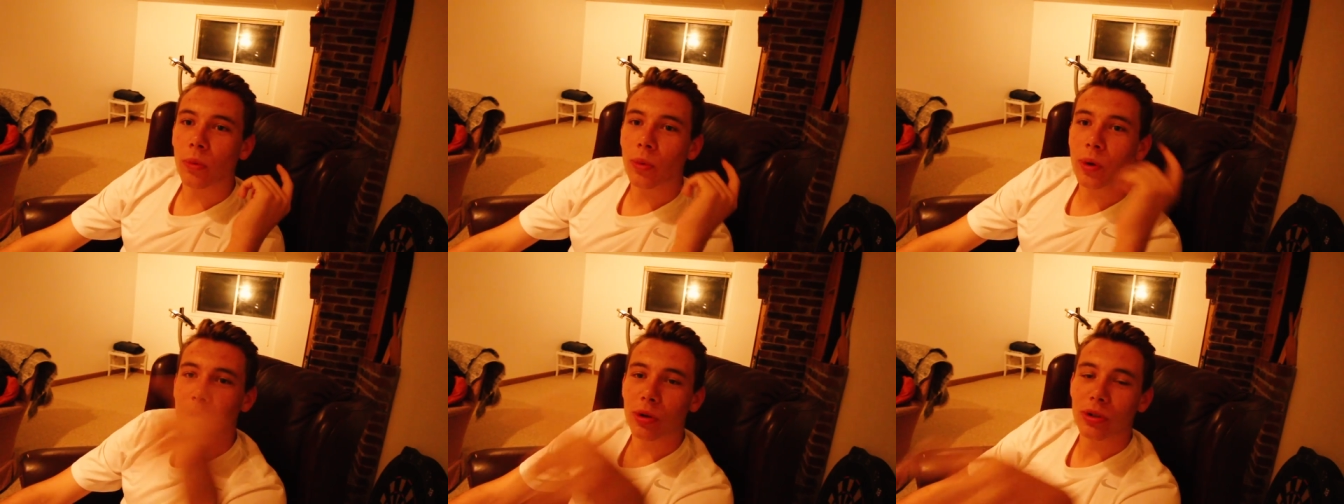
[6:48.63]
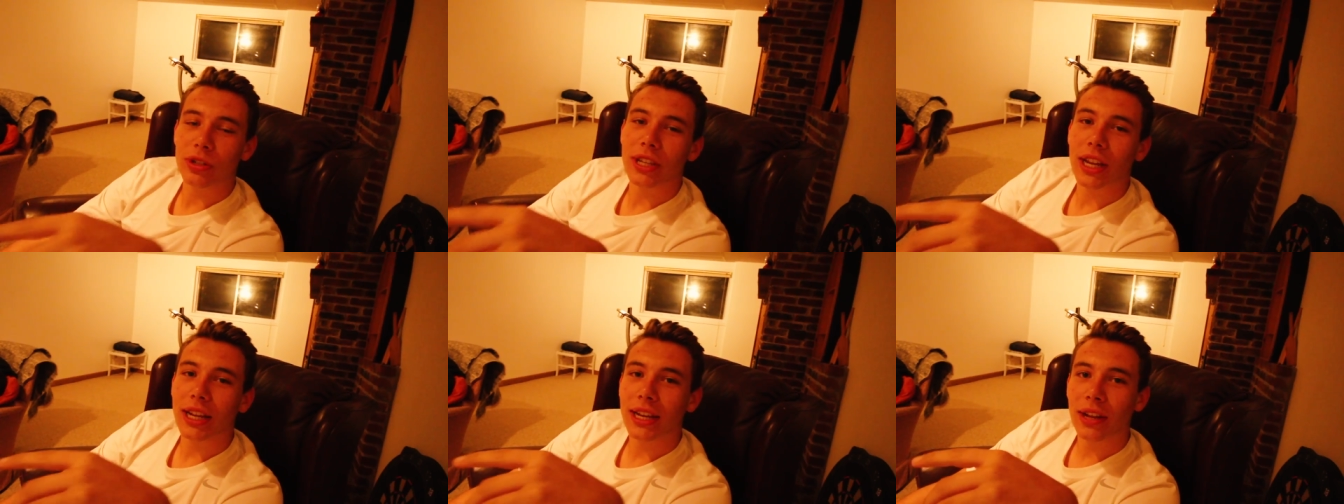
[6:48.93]
We're
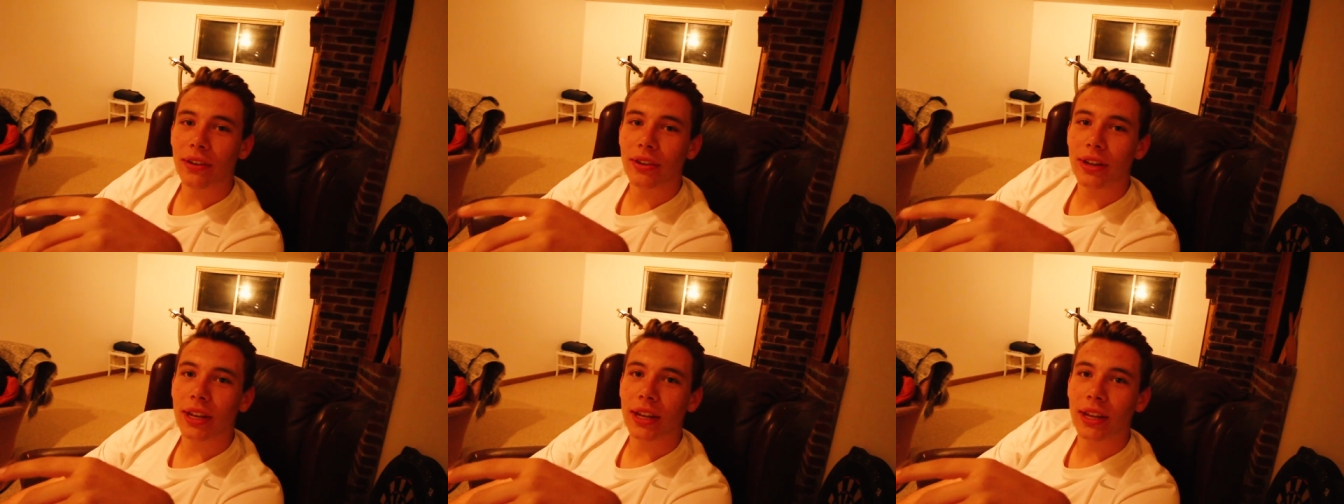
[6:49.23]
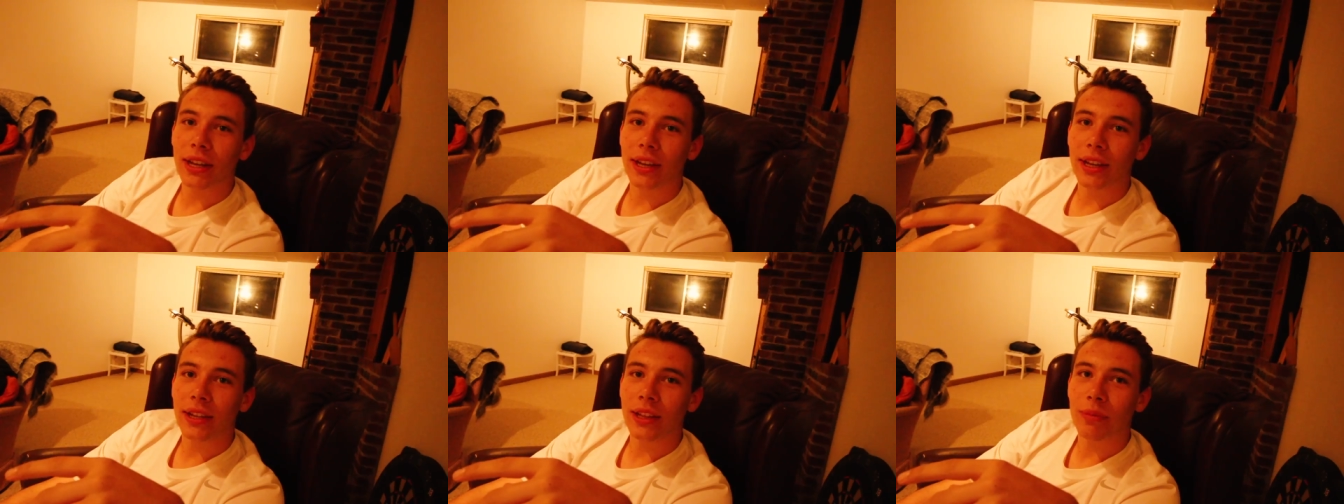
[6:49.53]
all sat down
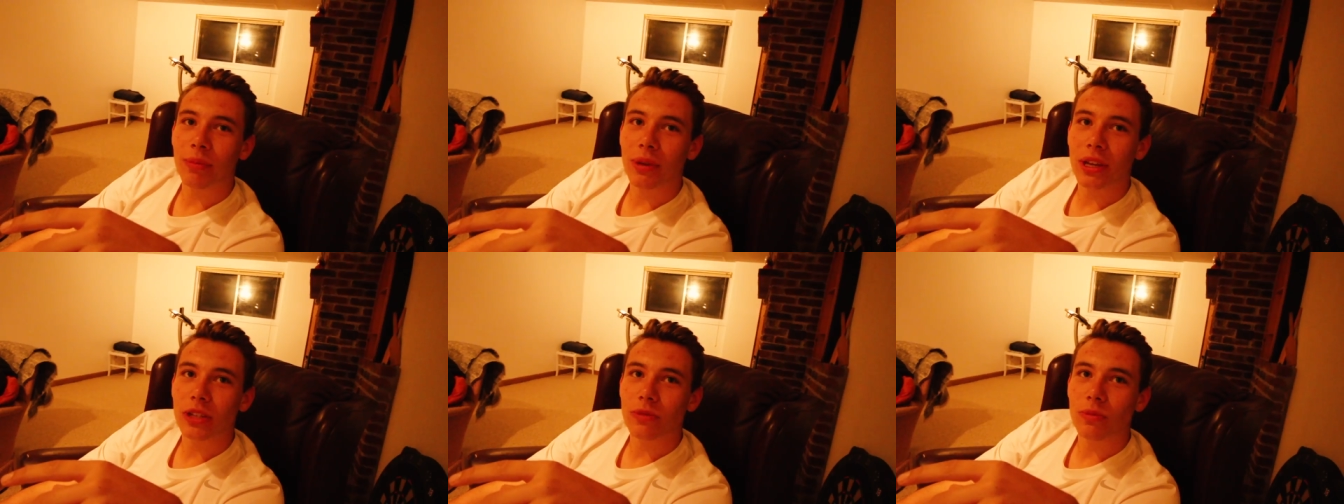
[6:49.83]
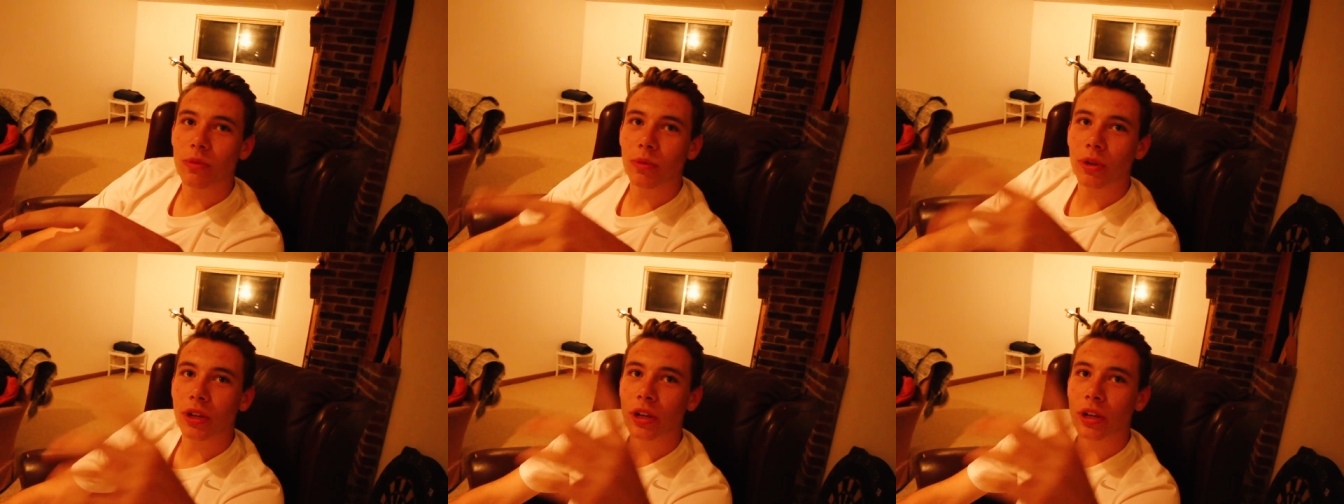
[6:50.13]
here in the basement.